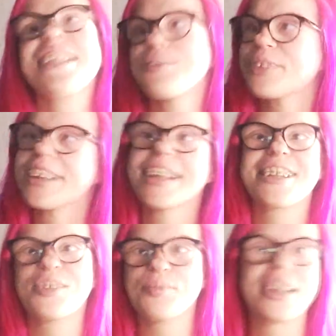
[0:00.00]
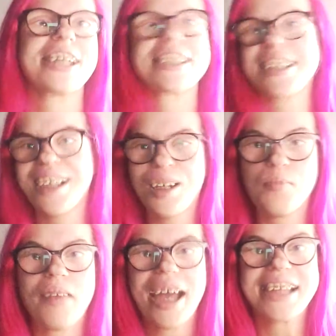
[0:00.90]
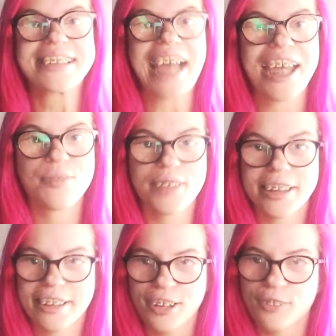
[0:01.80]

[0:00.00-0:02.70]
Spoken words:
even express my excitement